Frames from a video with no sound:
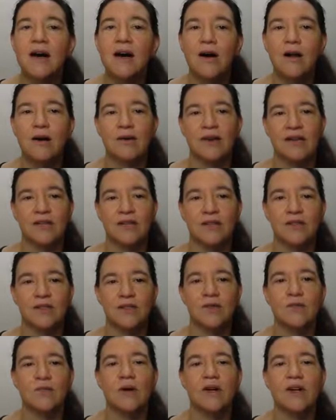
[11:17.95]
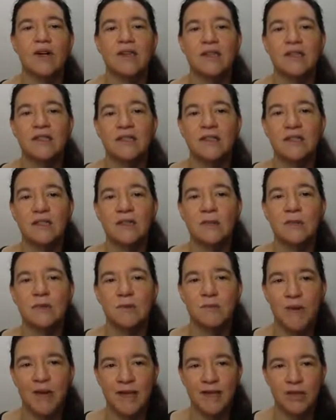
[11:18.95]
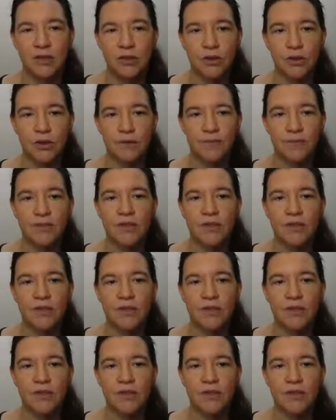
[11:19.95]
All right, so what are these systems based on?